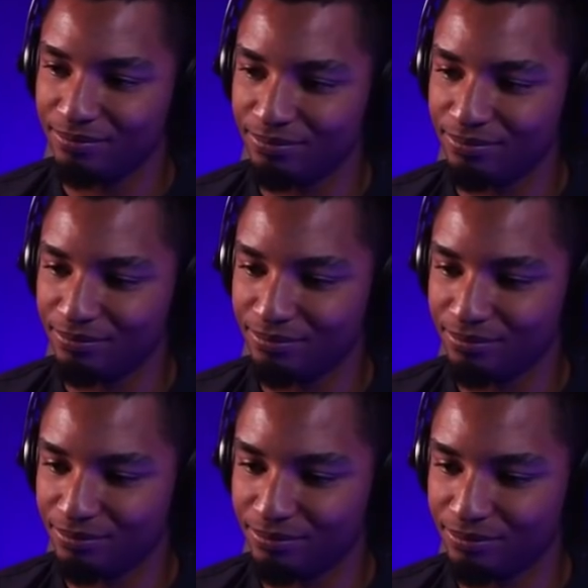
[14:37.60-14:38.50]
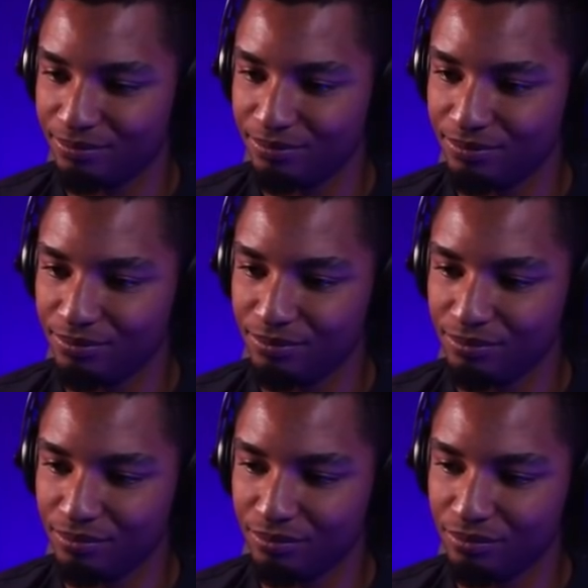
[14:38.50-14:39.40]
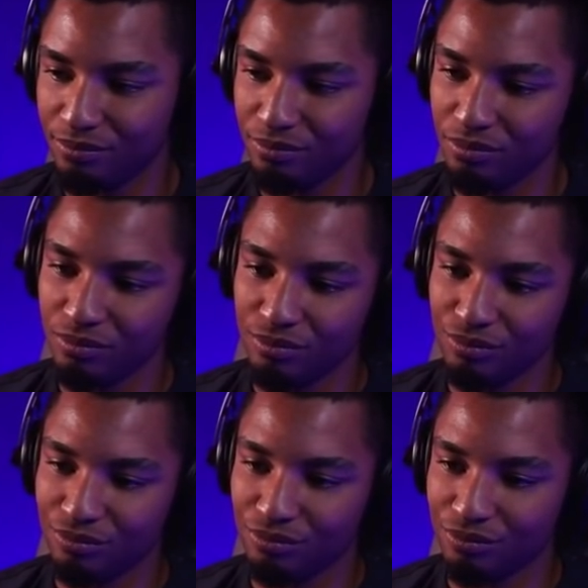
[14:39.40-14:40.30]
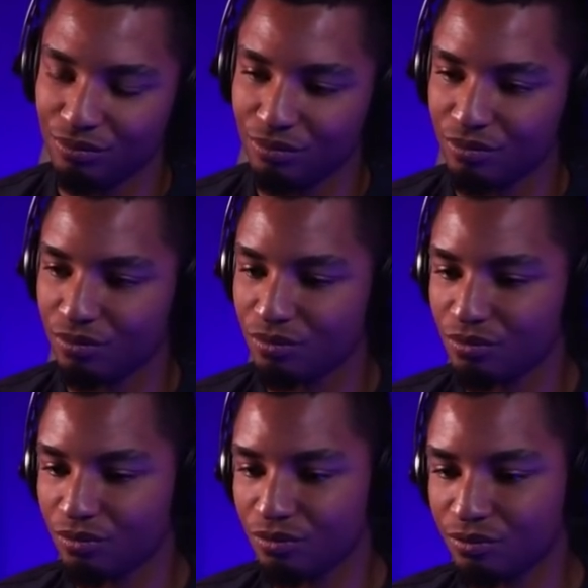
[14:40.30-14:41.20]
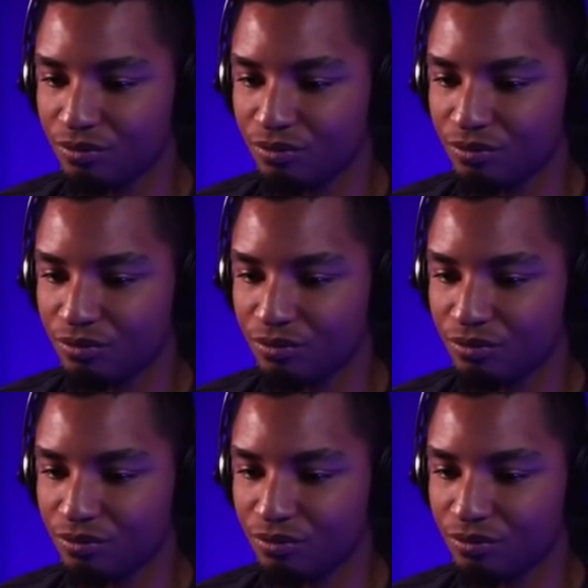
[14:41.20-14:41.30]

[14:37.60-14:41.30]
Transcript: (silent)